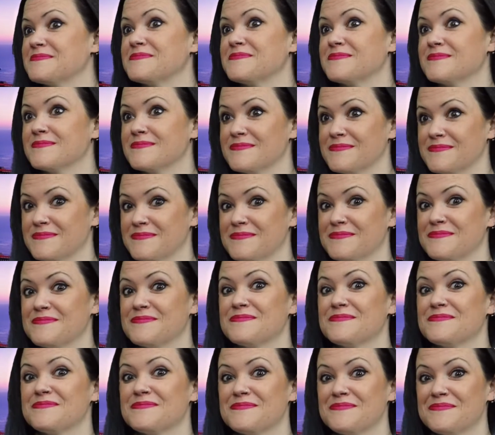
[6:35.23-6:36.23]

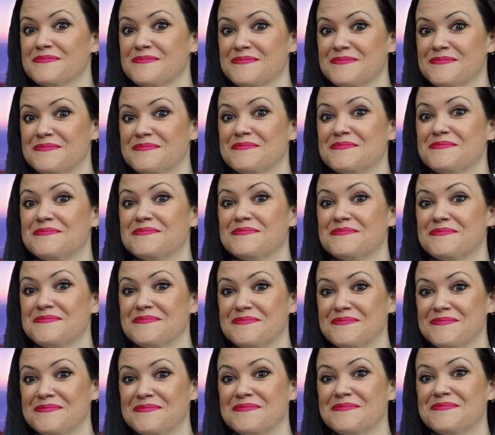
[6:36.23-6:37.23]

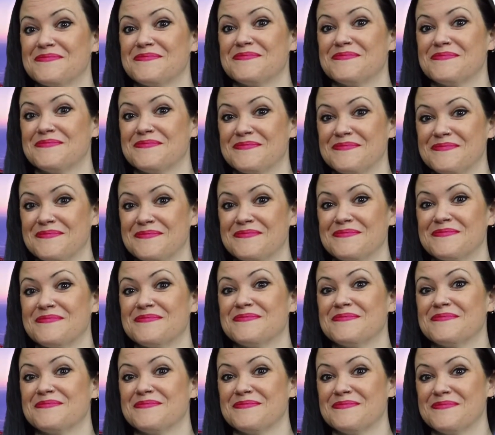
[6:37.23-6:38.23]

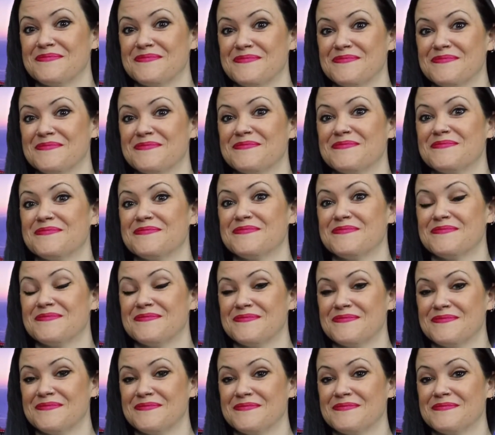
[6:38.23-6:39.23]

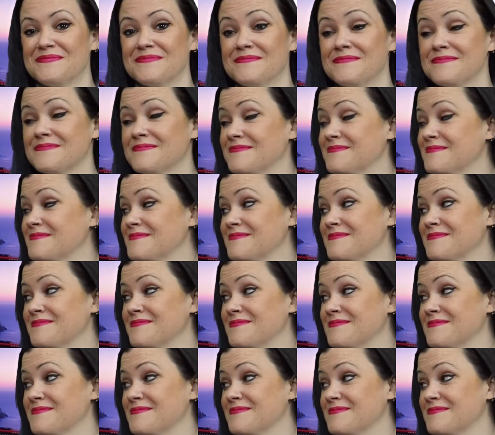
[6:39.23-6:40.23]

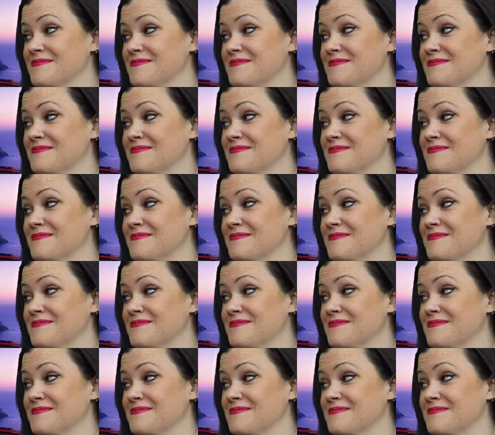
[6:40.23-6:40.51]
This person isn't speaking.